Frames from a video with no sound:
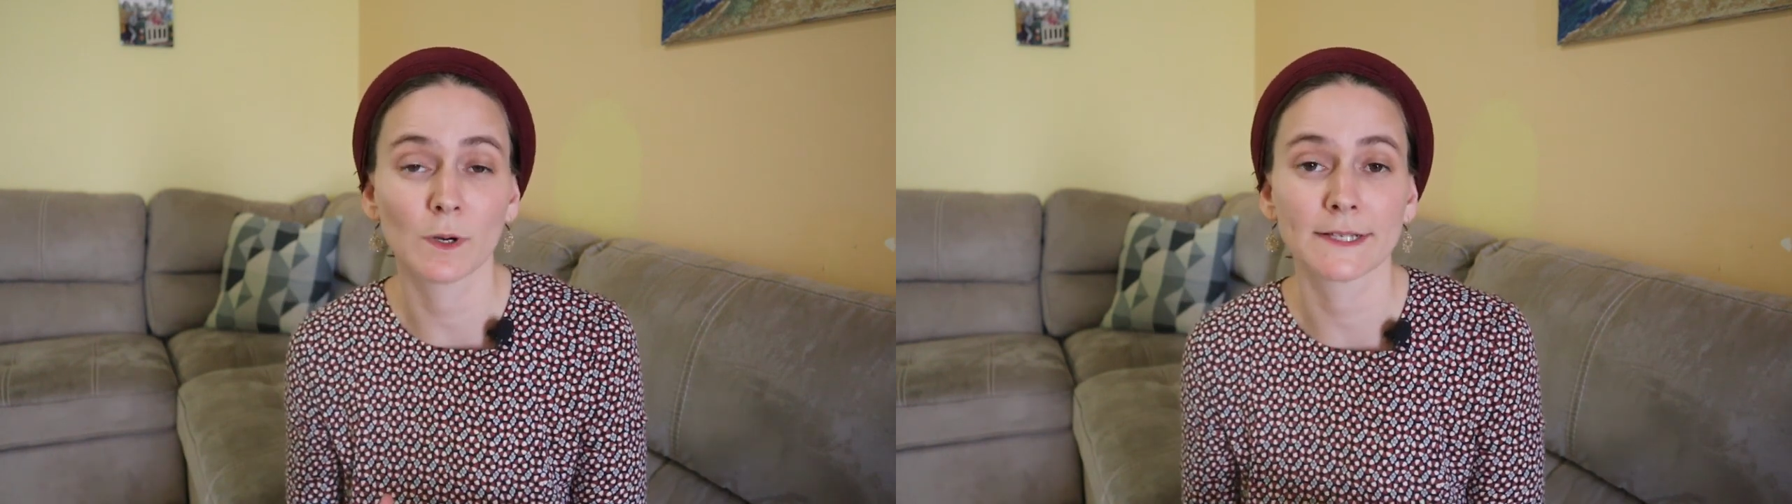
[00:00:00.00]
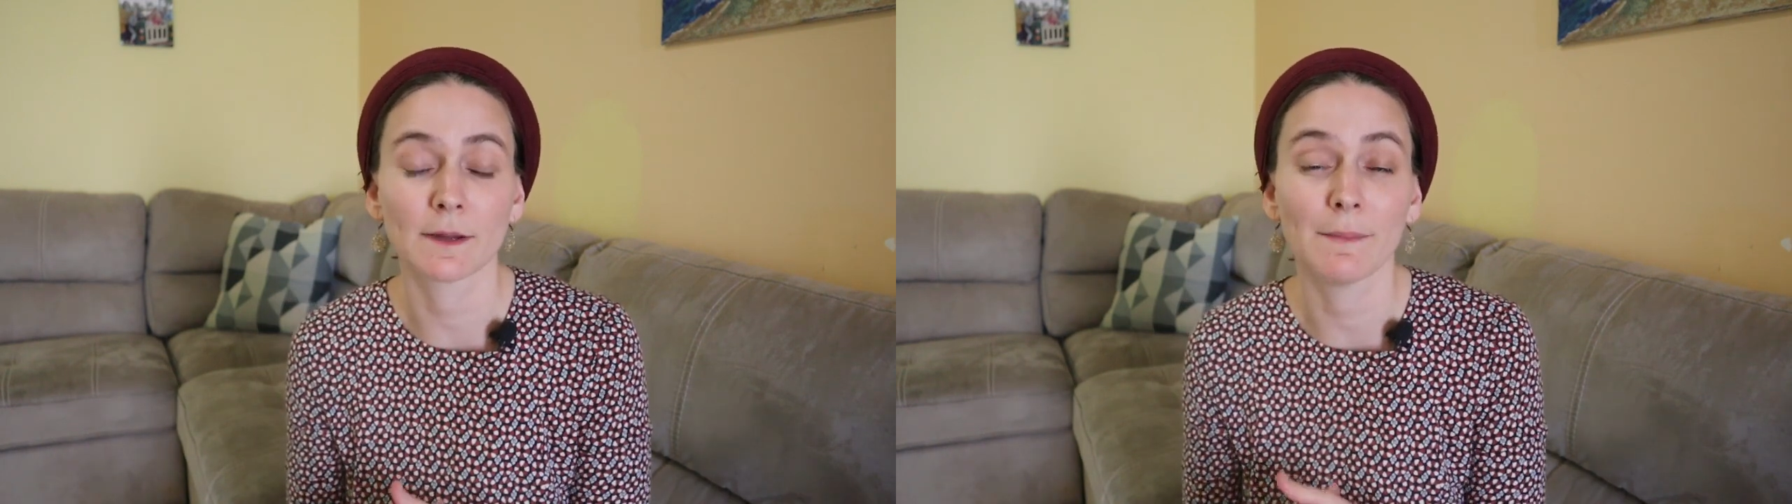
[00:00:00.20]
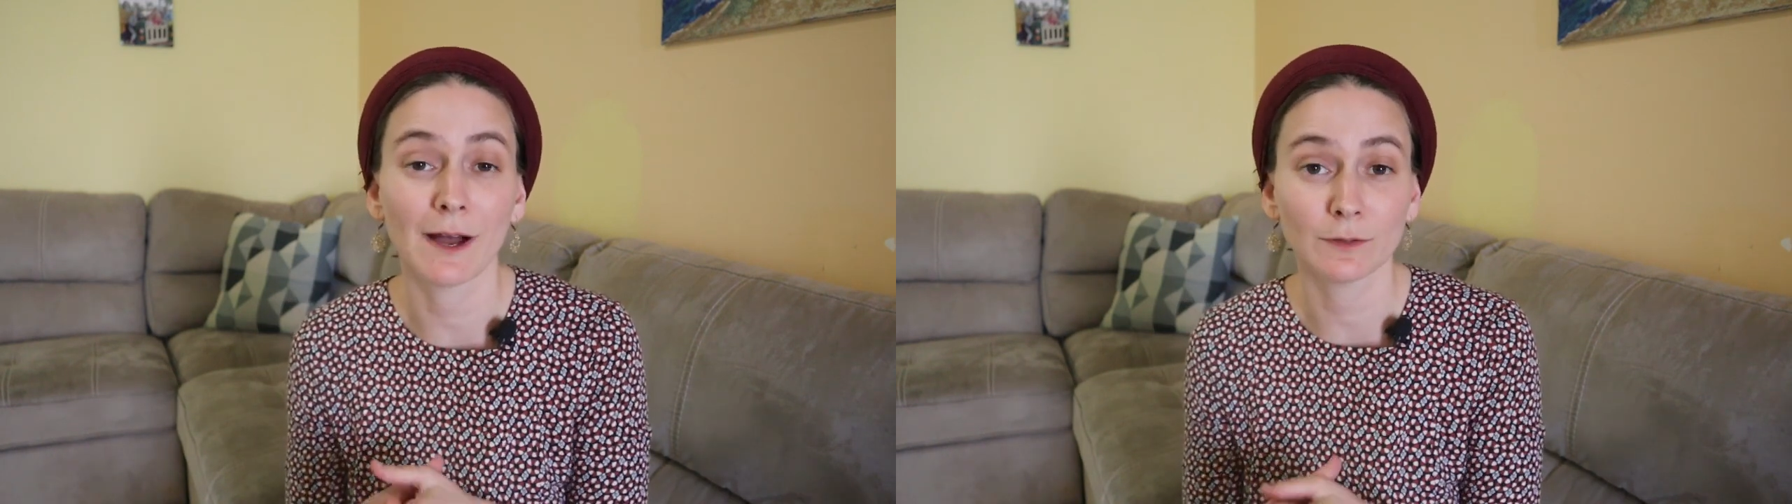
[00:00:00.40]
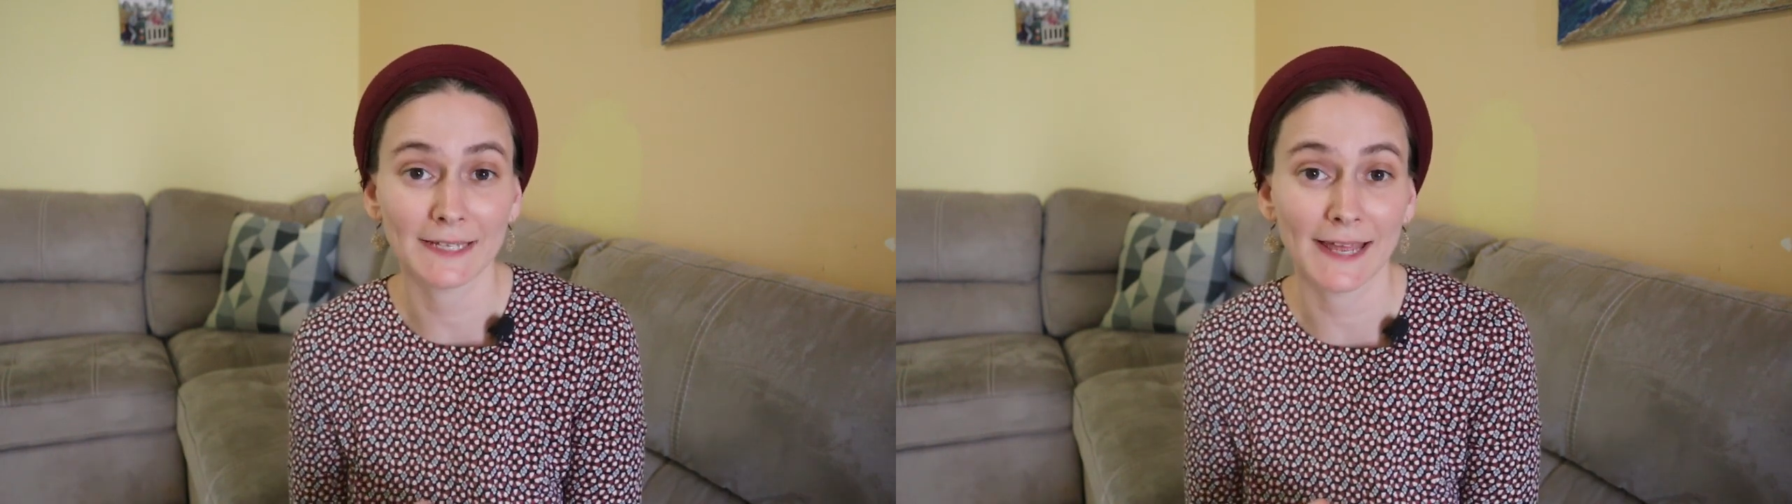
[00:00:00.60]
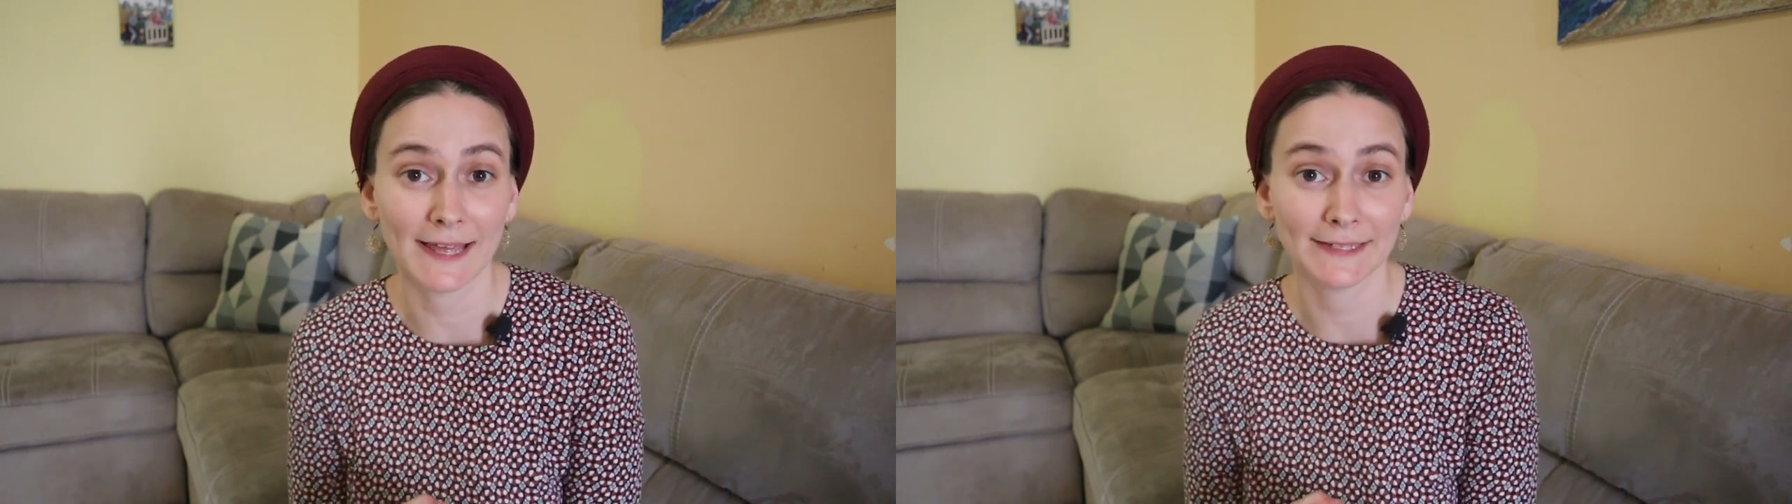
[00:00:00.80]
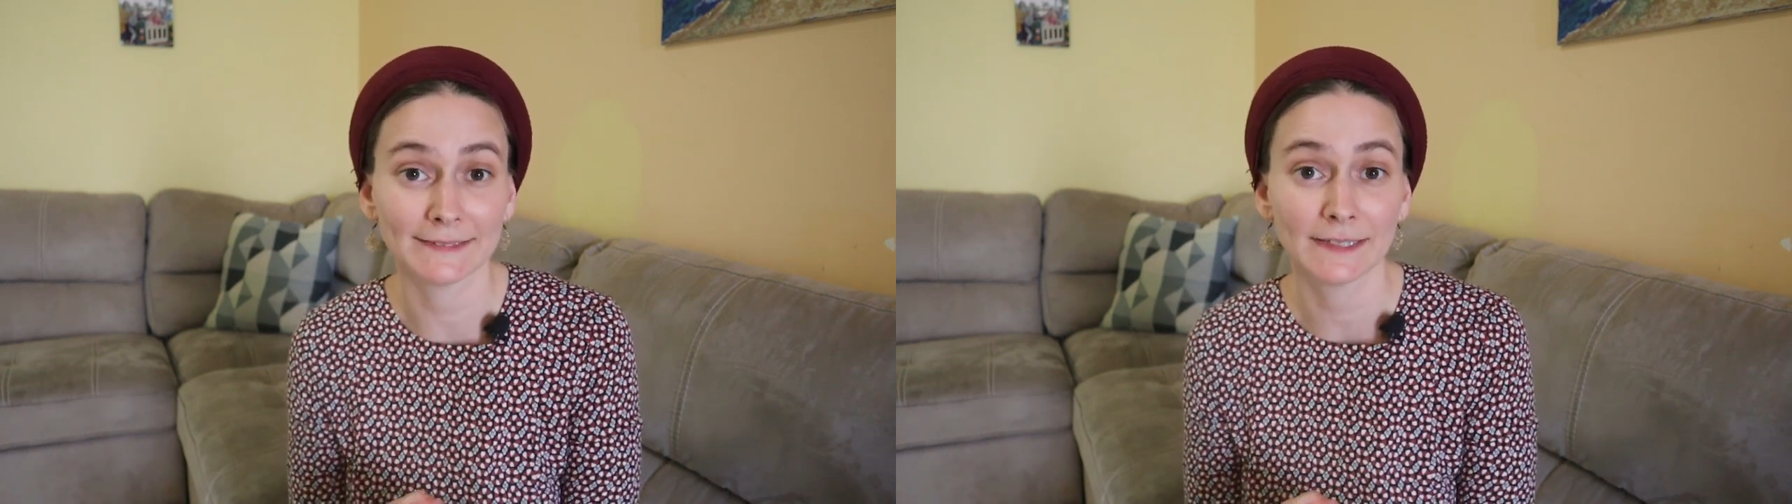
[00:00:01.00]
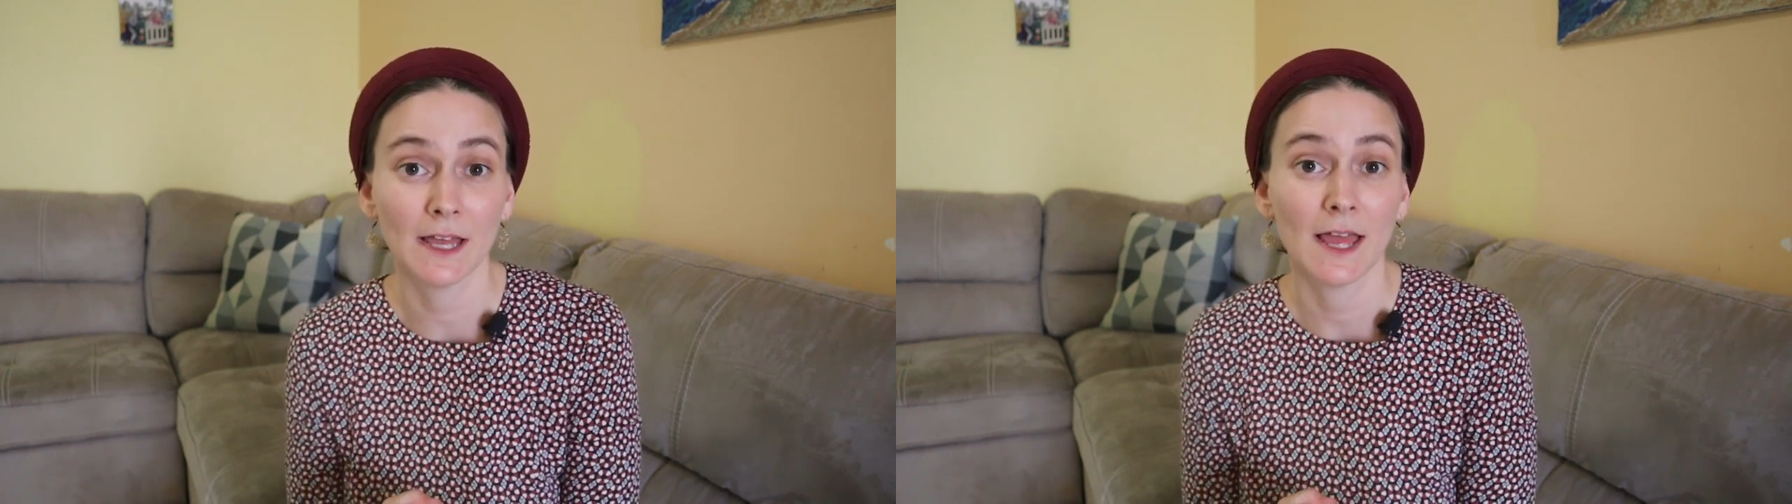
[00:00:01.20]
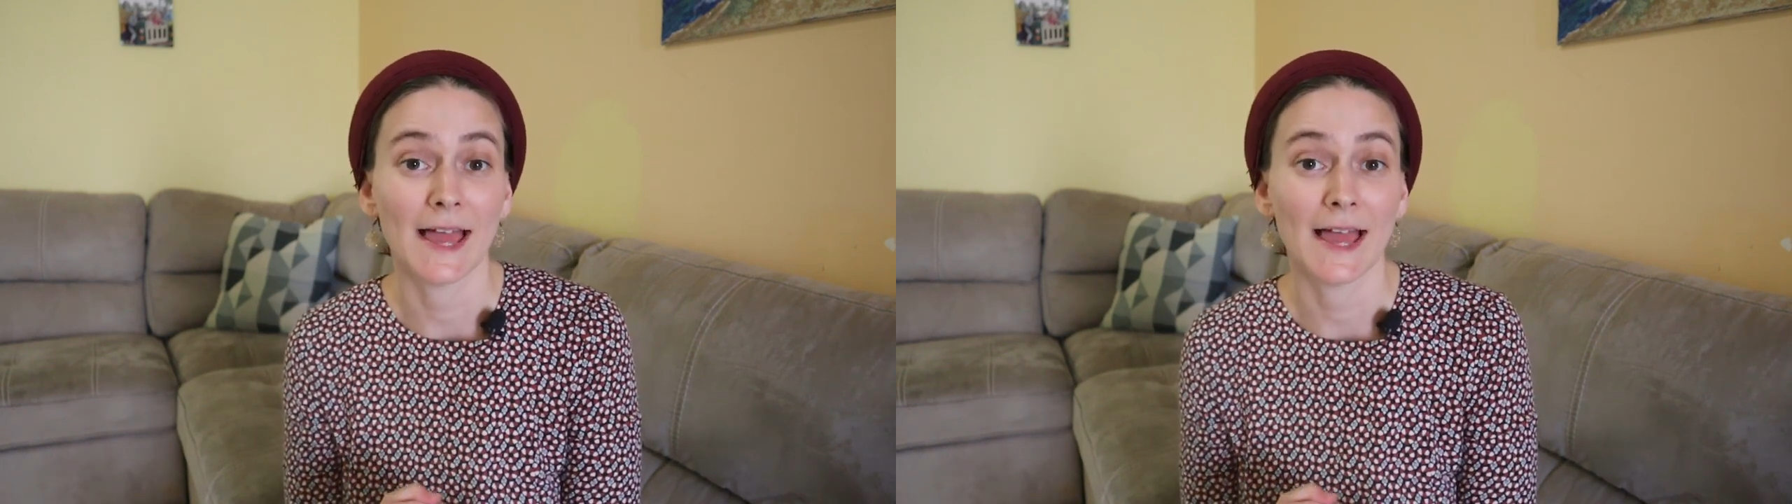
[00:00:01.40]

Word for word: was about to end